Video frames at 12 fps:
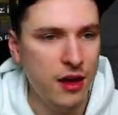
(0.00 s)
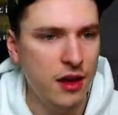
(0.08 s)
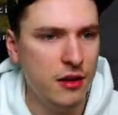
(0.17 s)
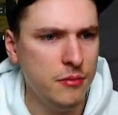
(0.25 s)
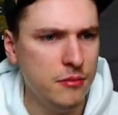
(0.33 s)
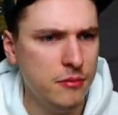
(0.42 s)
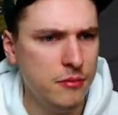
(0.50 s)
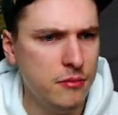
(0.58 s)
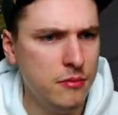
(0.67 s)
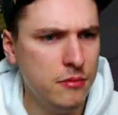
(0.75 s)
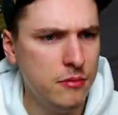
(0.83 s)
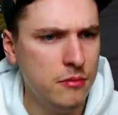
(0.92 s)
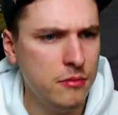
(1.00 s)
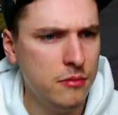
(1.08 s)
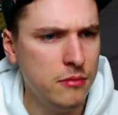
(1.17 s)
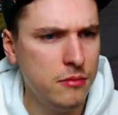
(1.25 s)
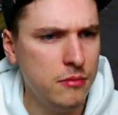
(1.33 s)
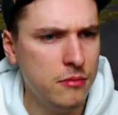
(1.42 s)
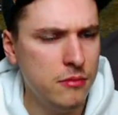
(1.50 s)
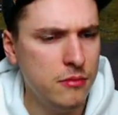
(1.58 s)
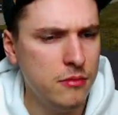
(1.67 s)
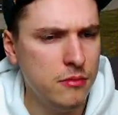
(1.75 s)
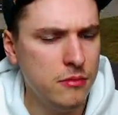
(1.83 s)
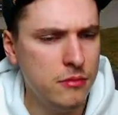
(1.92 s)

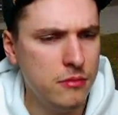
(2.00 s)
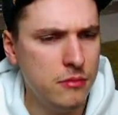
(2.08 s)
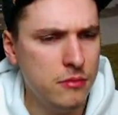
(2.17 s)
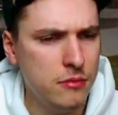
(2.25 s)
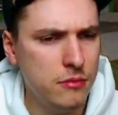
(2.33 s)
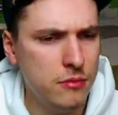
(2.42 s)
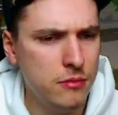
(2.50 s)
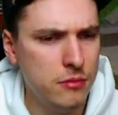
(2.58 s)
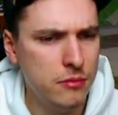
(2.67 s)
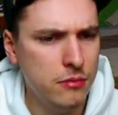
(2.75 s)
(no one is talking)